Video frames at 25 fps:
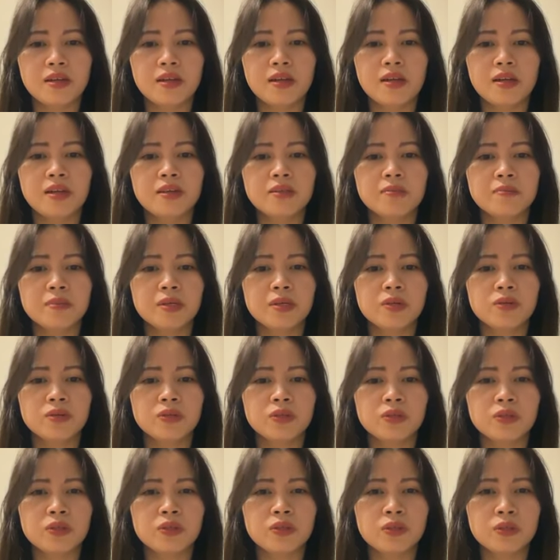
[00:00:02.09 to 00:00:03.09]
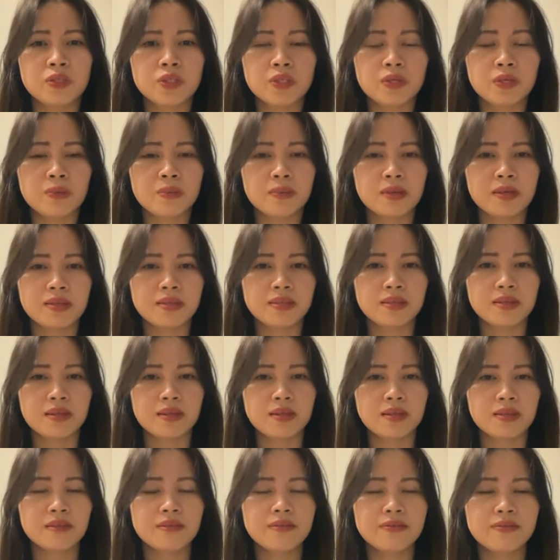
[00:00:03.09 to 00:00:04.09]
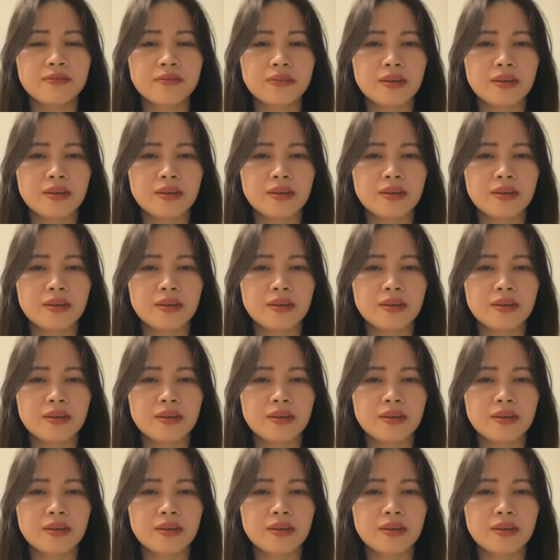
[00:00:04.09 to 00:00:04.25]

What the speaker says: let me introduce you myself.